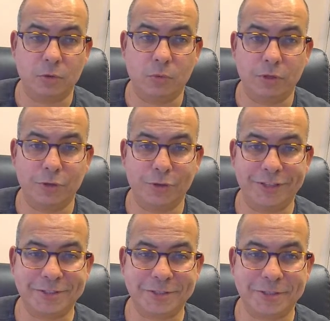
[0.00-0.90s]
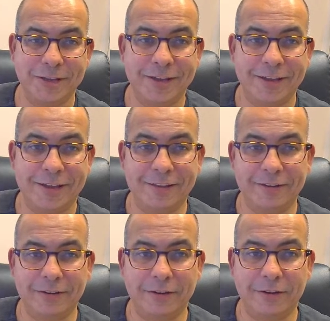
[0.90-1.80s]
So it's
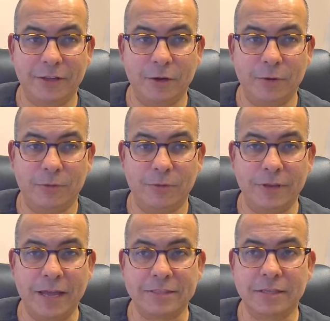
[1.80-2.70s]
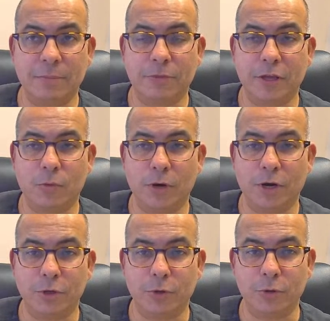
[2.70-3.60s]
not
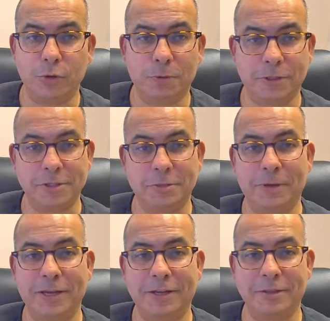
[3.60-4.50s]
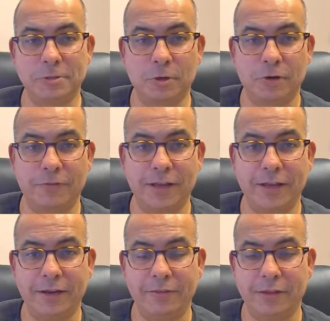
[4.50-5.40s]
something where you participate in the
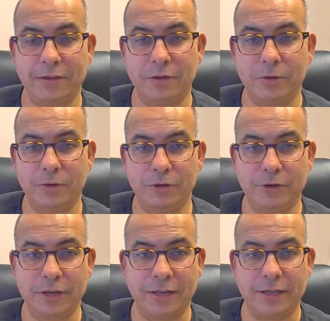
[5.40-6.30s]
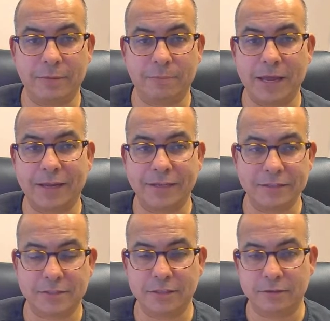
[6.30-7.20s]
survey and then you're going to get
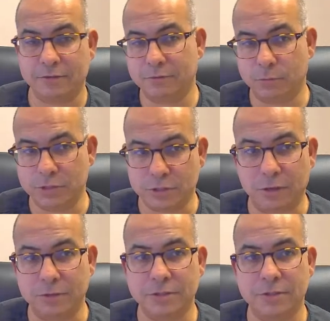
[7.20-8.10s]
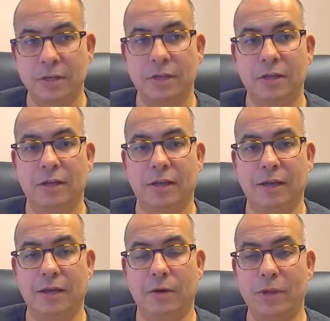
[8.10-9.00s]
back instant results.
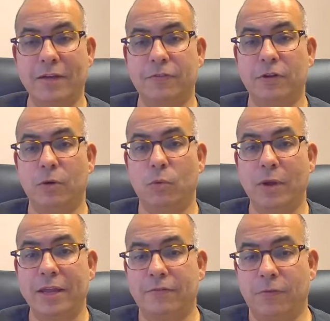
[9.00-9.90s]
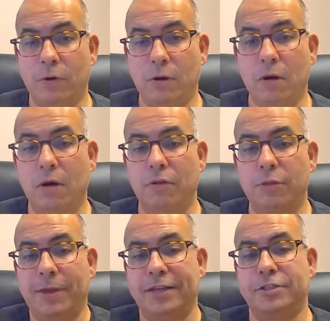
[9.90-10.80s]
We have to wait for
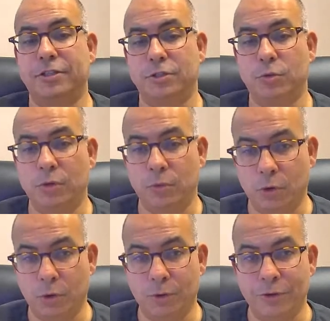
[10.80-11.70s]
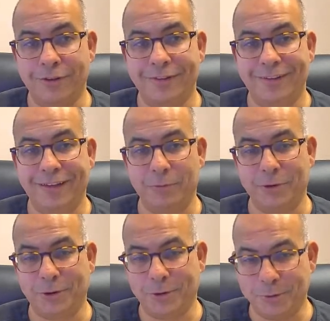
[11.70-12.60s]
all the patients to enroll.
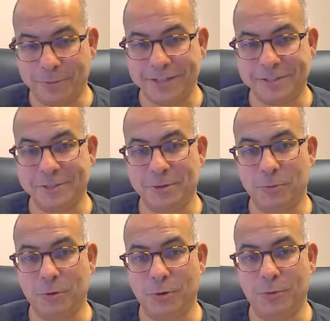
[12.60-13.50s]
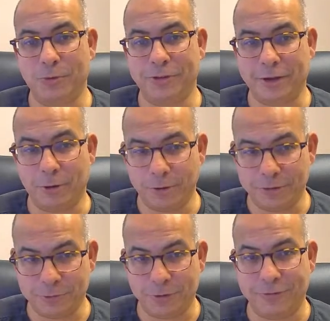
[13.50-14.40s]
And when all the patients enroll, we'll
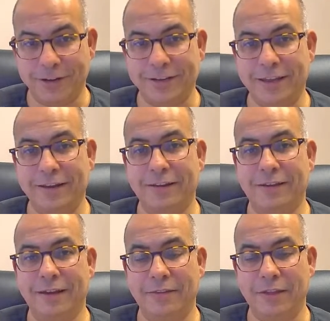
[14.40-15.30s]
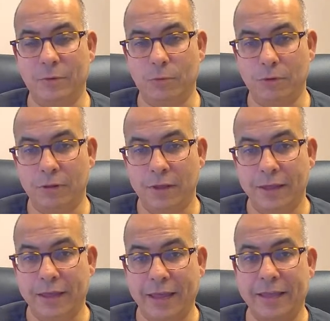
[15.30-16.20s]
take all the survey data and then
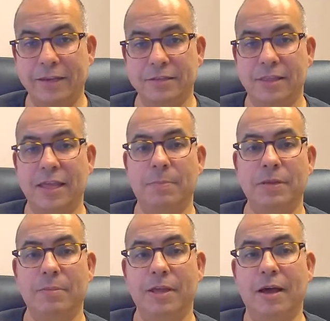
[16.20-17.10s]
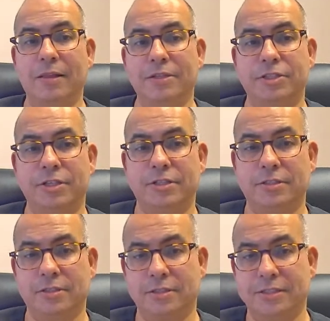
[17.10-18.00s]
we'll hand it to the
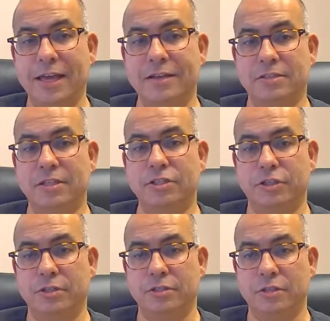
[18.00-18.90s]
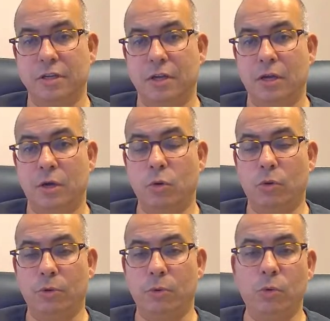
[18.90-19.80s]
epidemiologists and statisticians
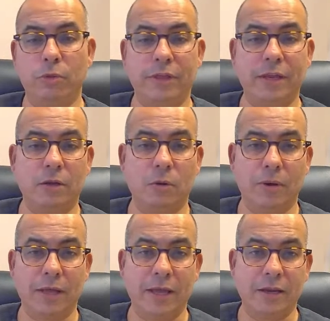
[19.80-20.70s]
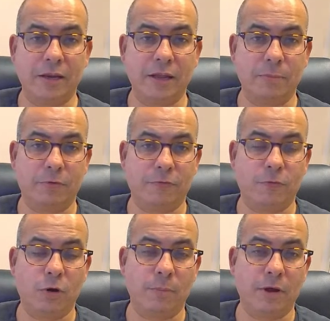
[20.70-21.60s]
who will then go ahead
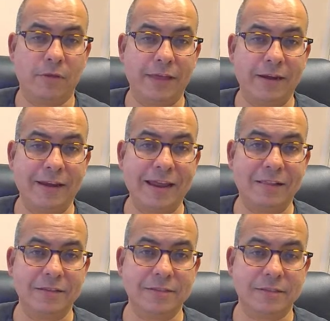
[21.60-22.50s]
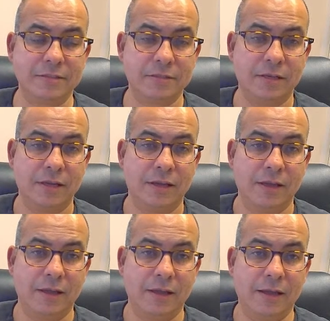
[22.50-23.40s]
and perform all that analysis.
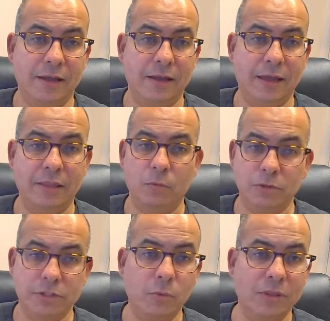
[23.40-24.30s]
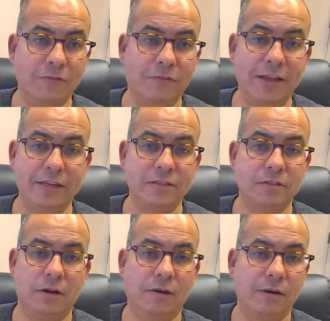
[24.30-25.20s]
And then we'll see what the
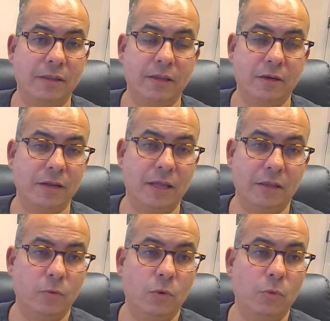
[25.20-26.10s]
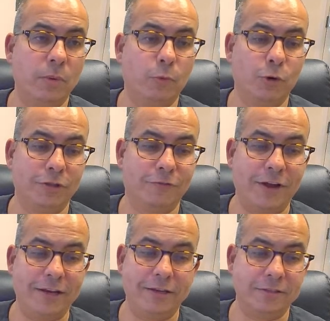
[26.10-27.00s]
findings are, and then we'll
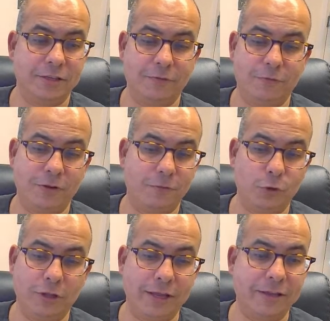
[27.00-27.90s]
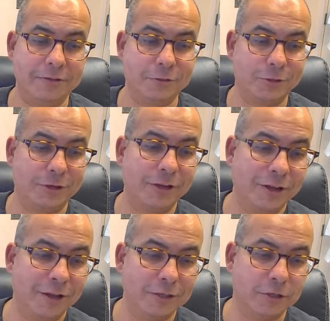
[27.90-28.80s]
report the findings. And if you'd like us
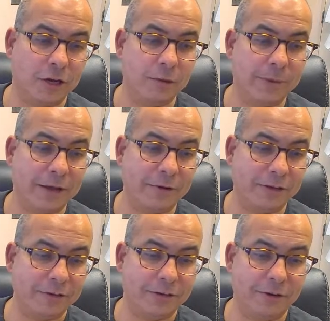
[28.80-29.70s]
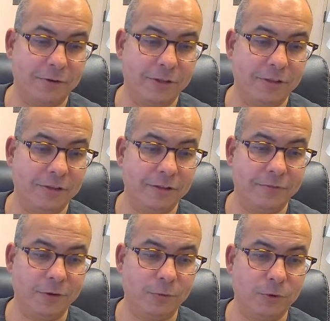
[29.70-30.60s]
to talk about it here in
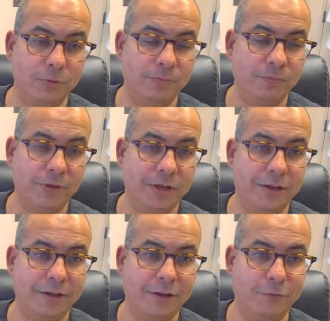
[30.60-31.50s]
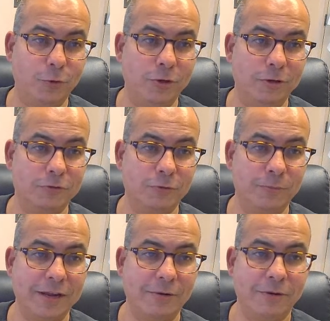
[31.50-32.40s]
the living room a few
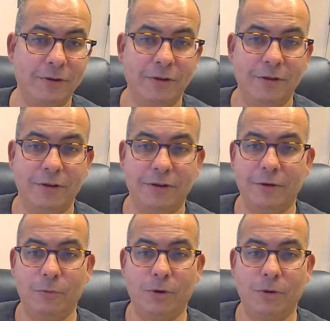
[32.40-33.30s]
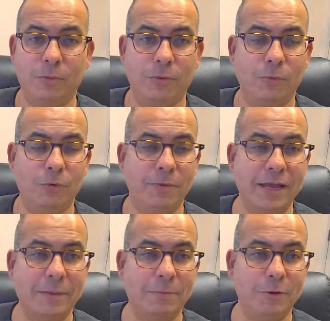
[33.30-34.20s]
years from now,
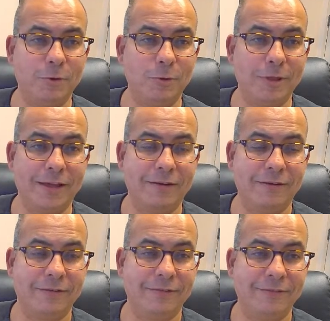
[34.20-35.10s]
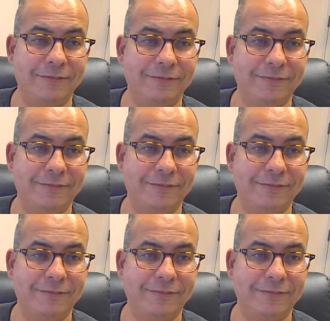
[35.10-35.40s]
we'd be happy to do that.